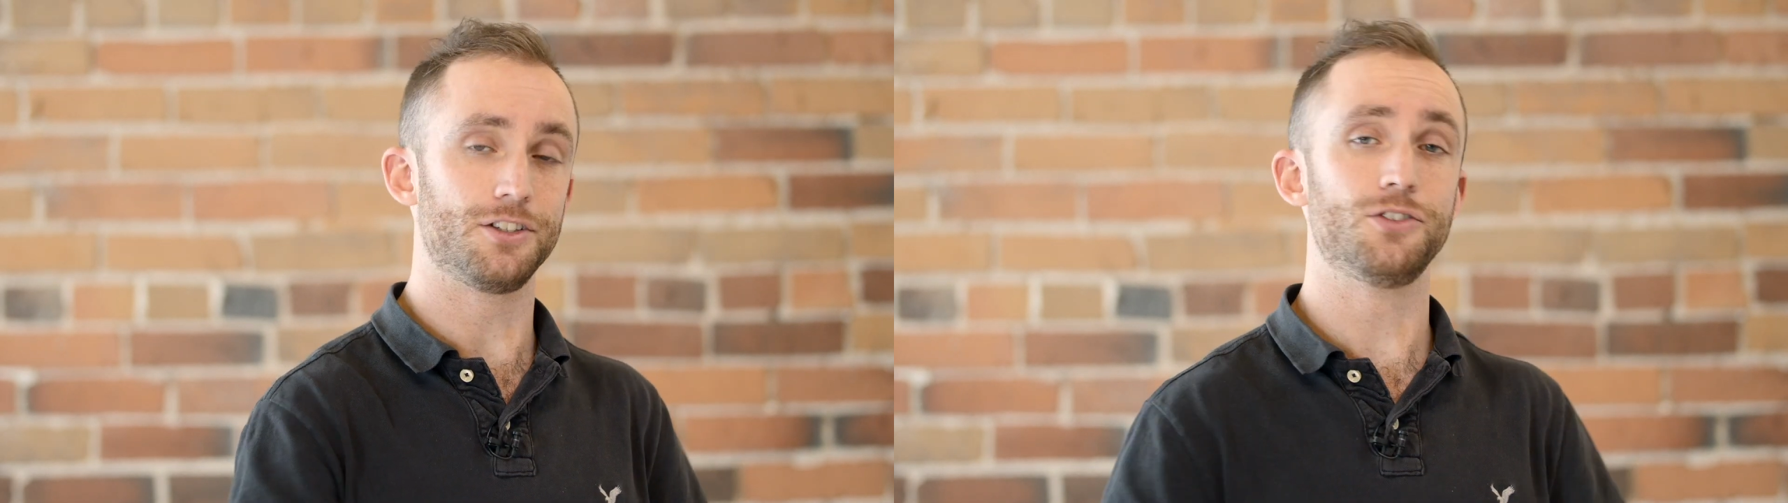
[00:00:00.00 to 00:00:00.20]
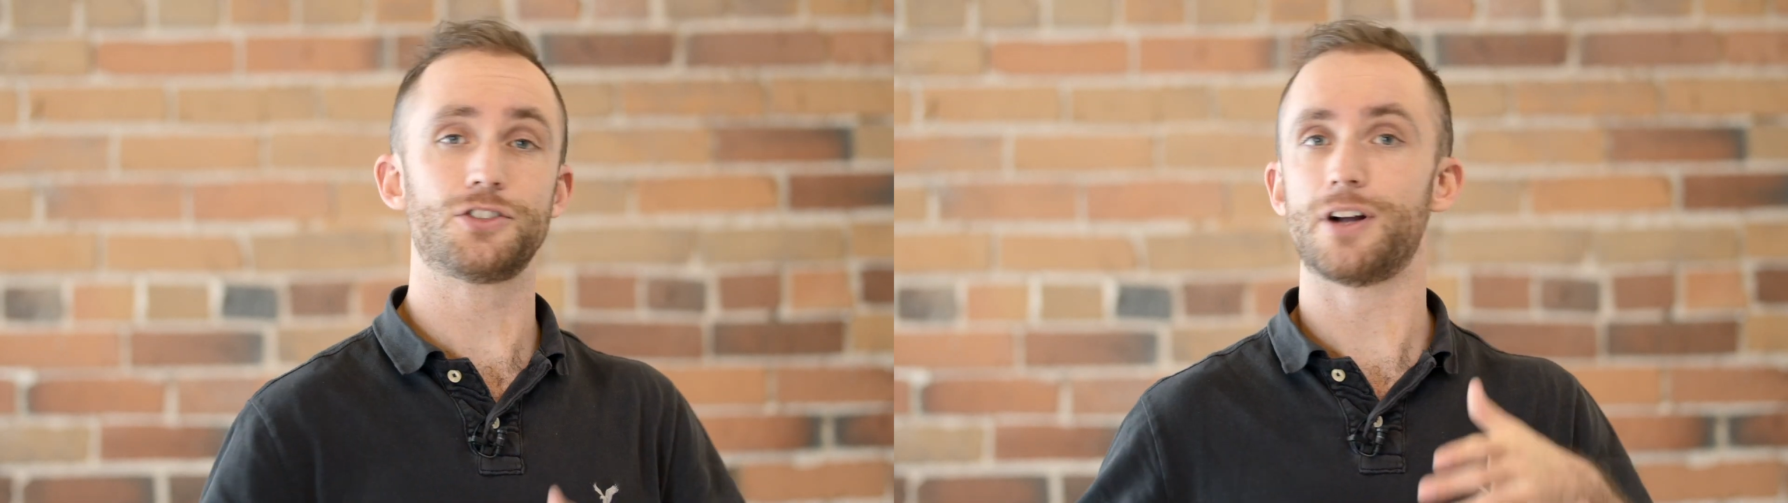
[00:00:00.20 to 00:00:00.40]

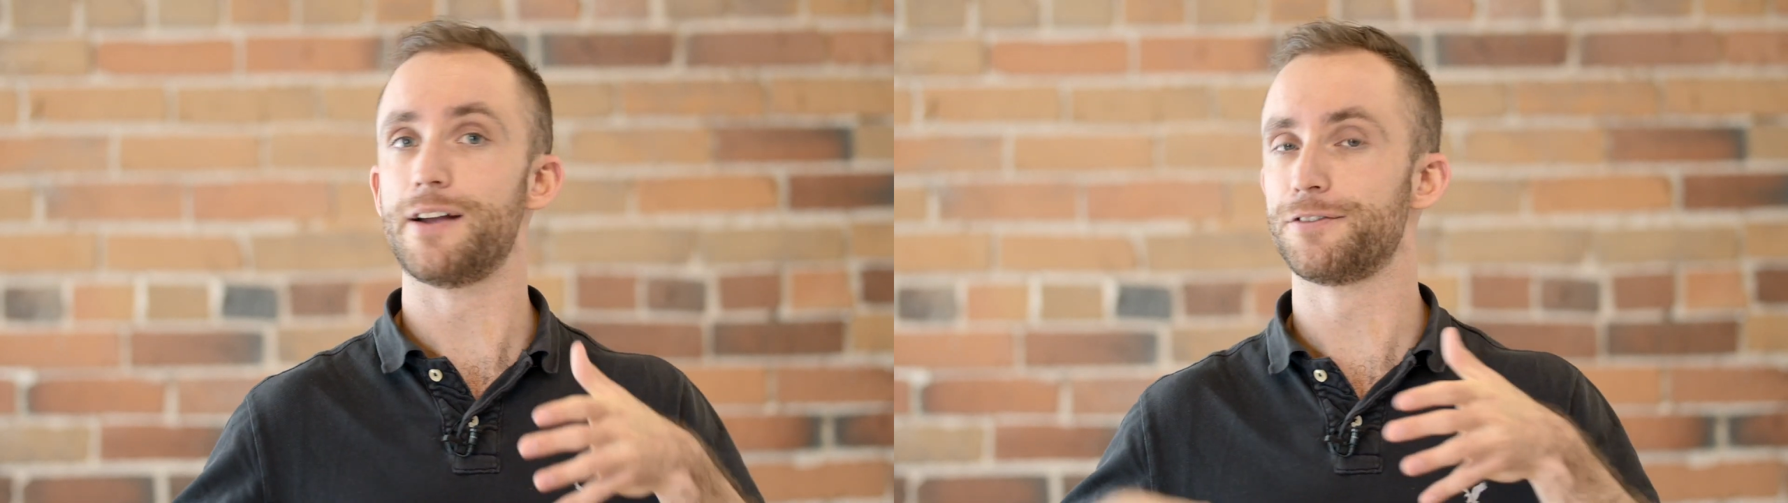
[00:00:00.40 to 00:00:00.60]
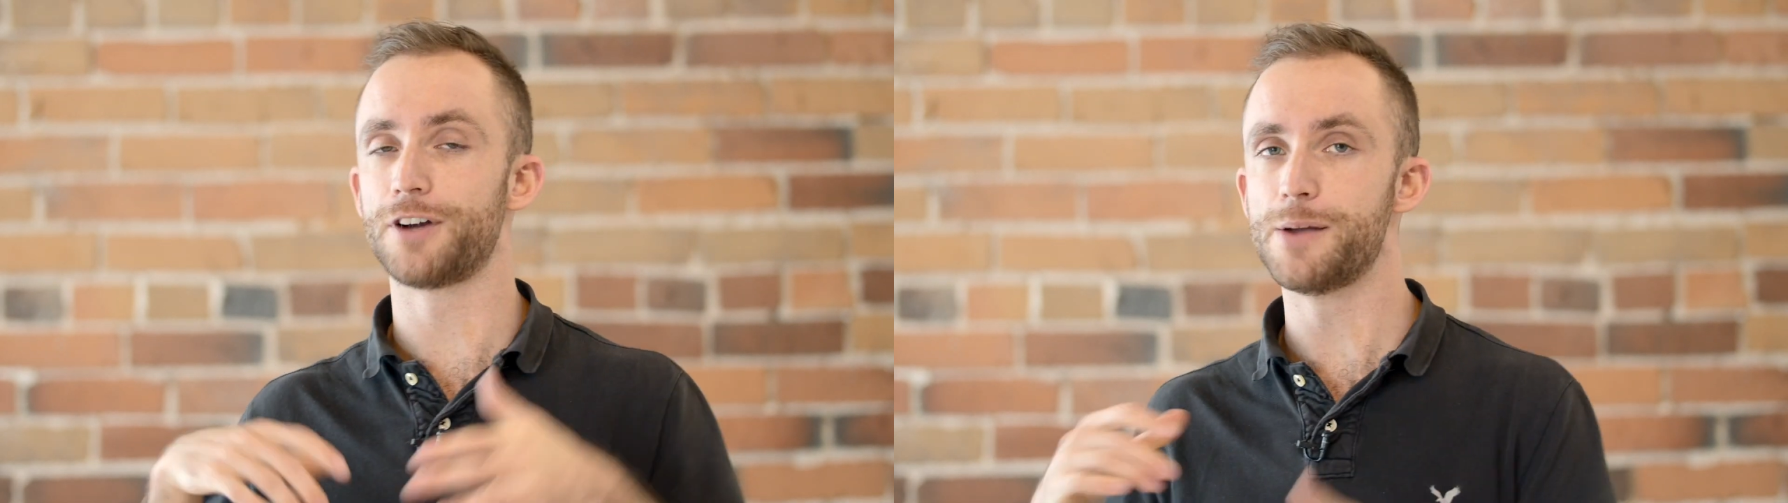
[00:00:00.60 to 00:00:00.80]
use the
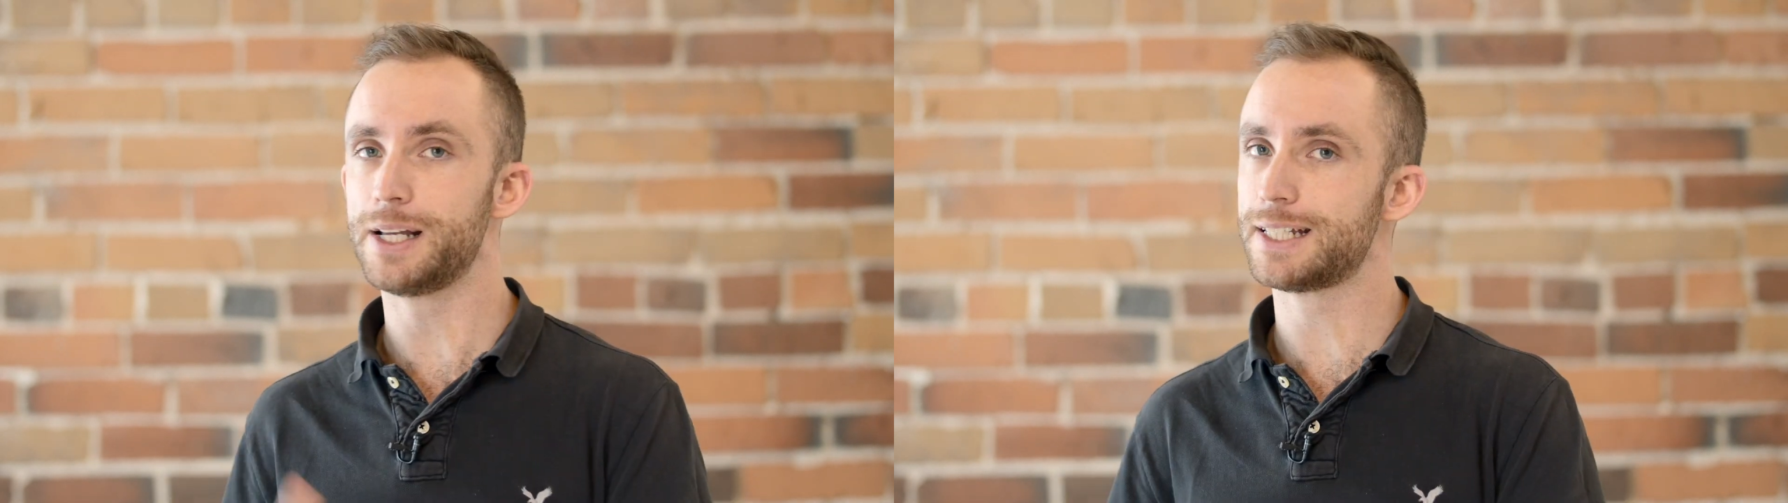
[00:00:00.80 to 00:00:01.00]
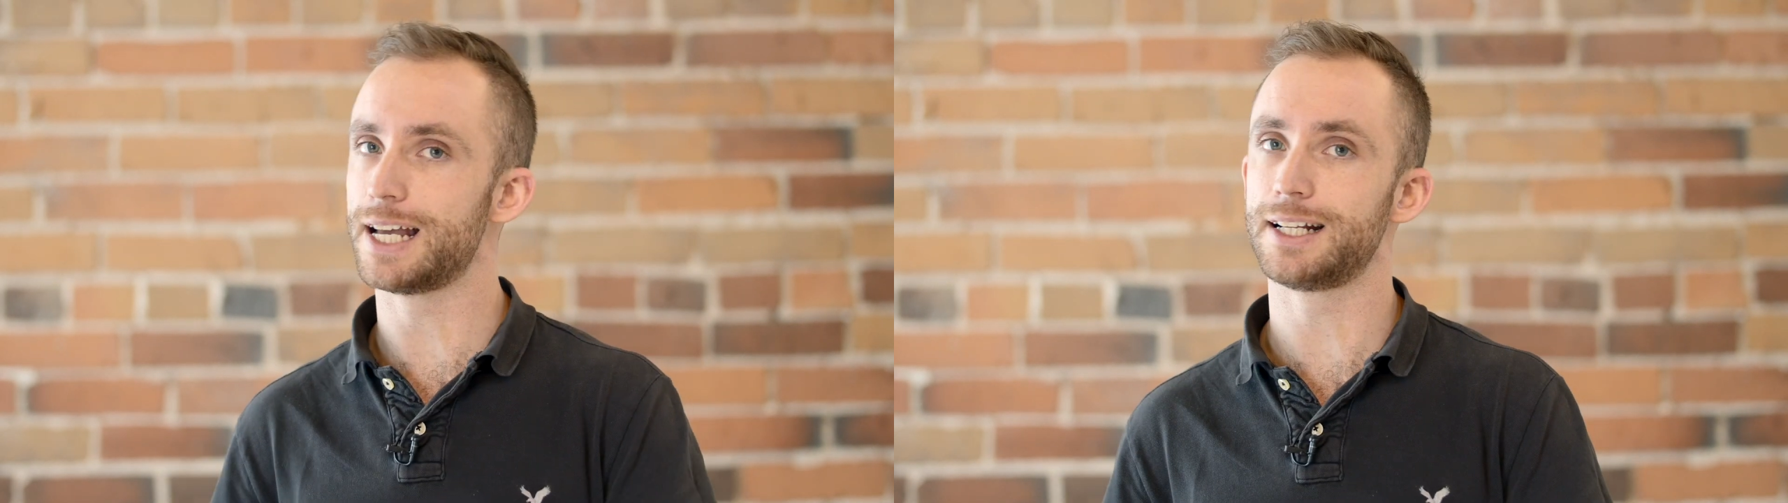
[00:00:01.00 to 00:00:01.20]
right
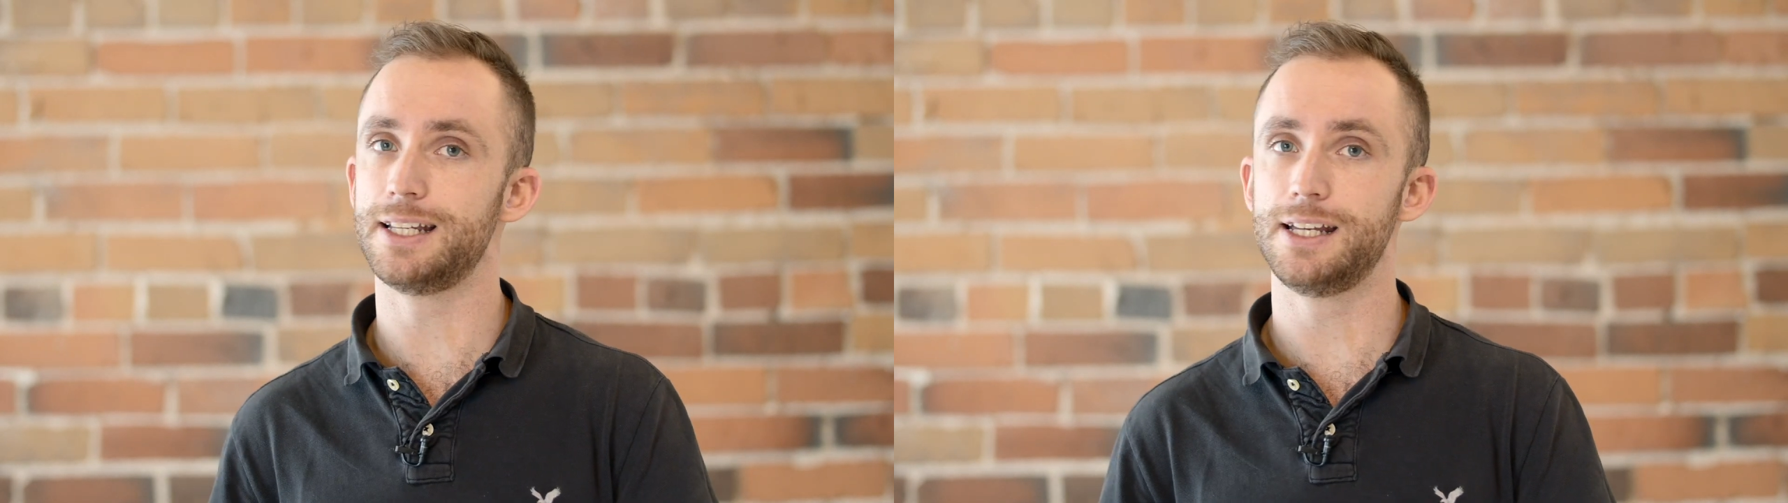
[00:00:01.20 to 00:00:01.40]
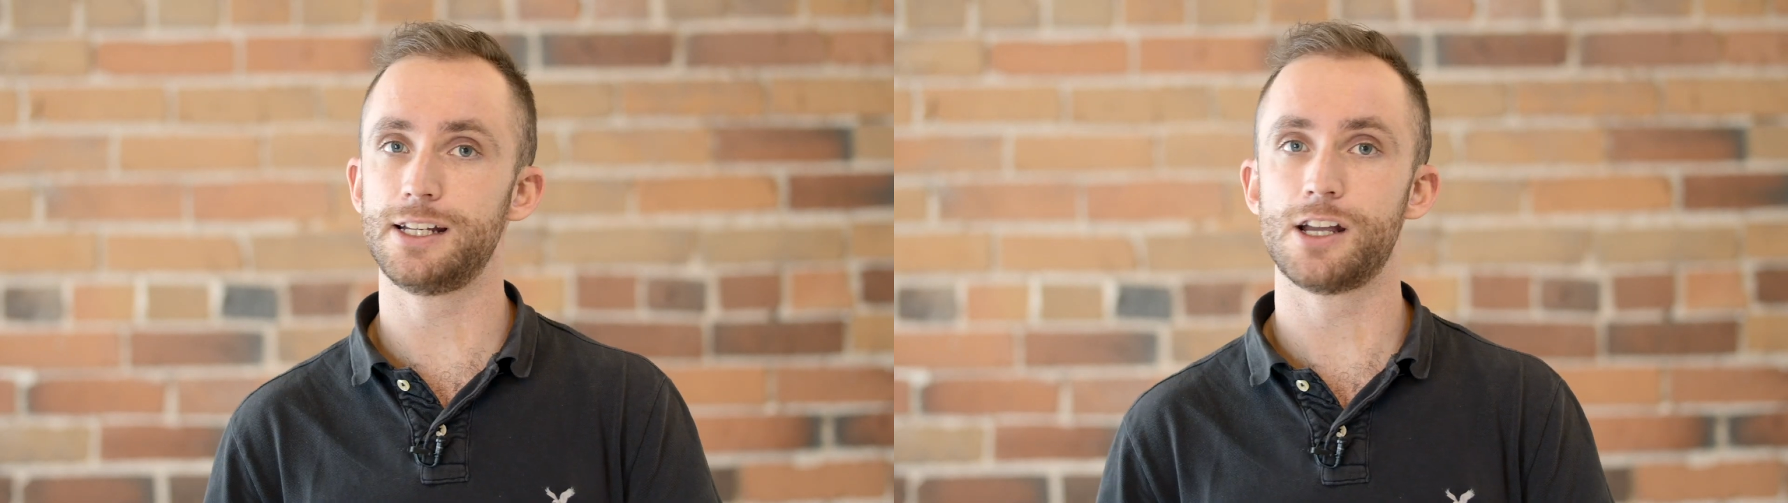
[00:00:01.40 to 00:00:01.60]
framing
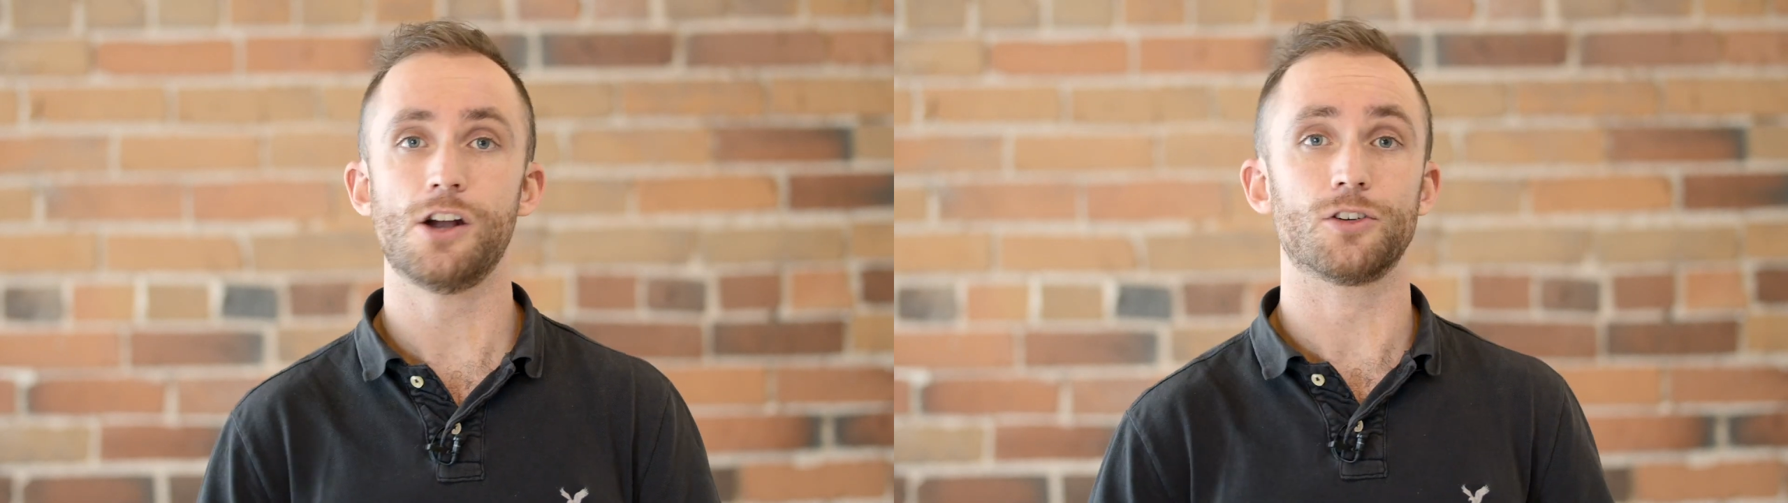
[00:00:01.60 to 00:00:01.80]
technique,